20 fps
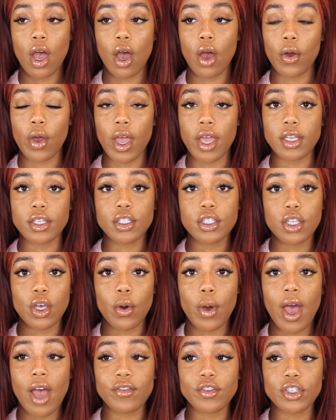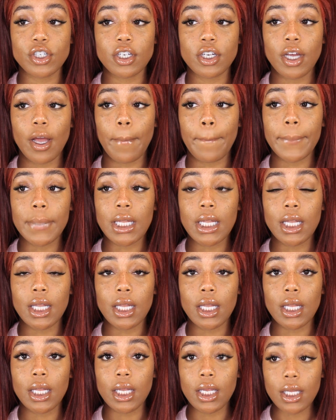Okay, so after
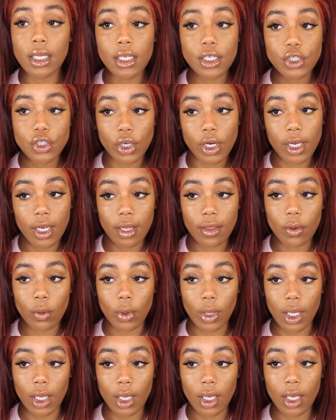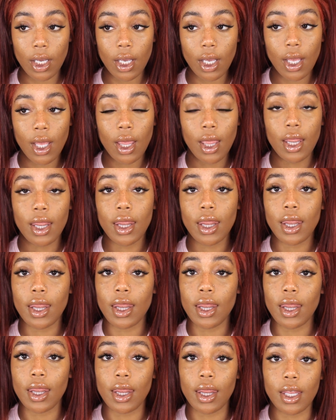completely straightening the wig,
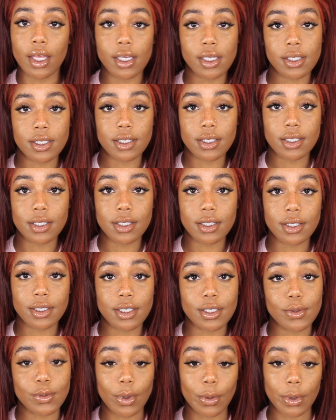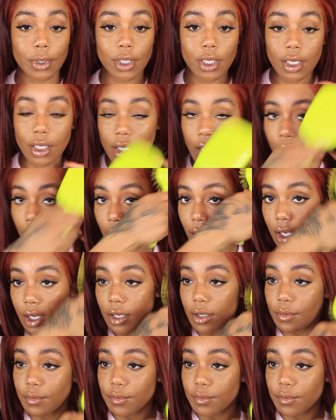this is what we're looking like.